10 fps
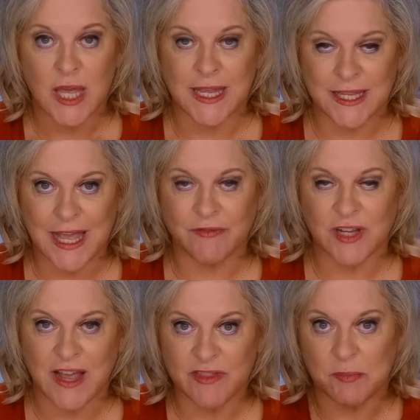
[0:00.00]
And you have to
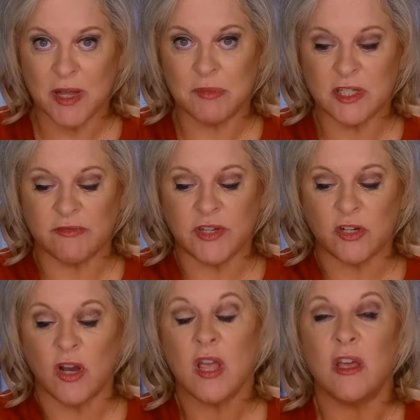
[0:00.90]
have the public
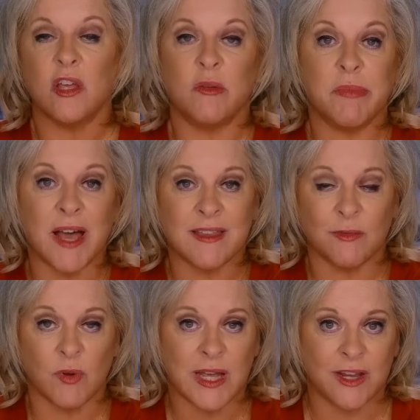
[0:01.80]
defender, who, by
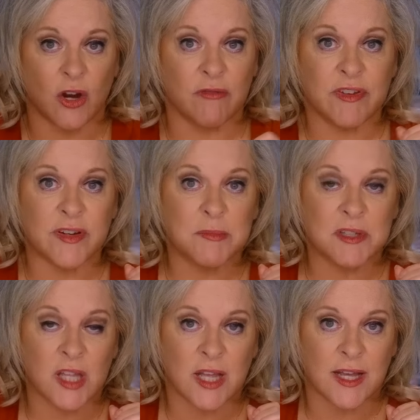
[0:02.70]
the way, are very
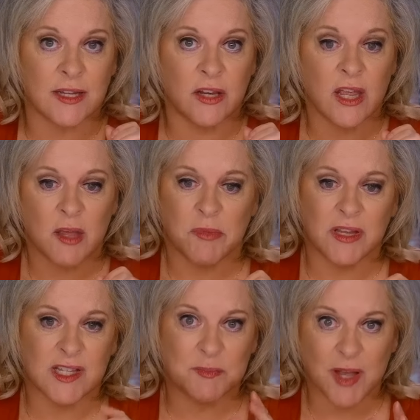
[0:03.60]
maligned
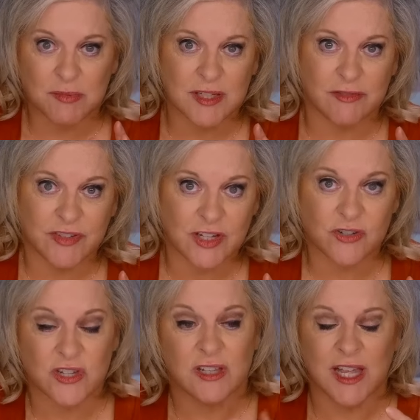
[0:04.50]
because public
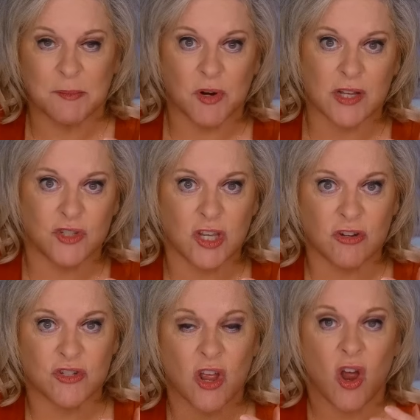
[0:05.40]
defenders, like
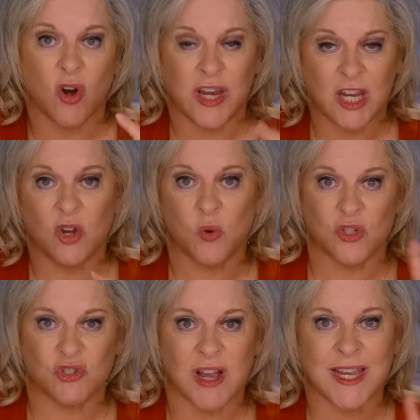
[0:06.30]
prosecutors, are in court
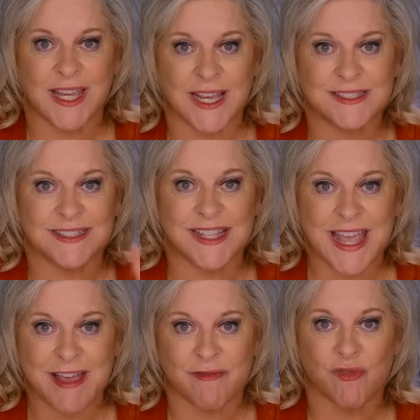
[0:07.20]
trying cases
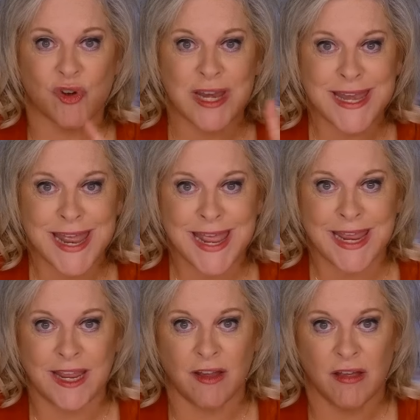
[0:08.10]
every day.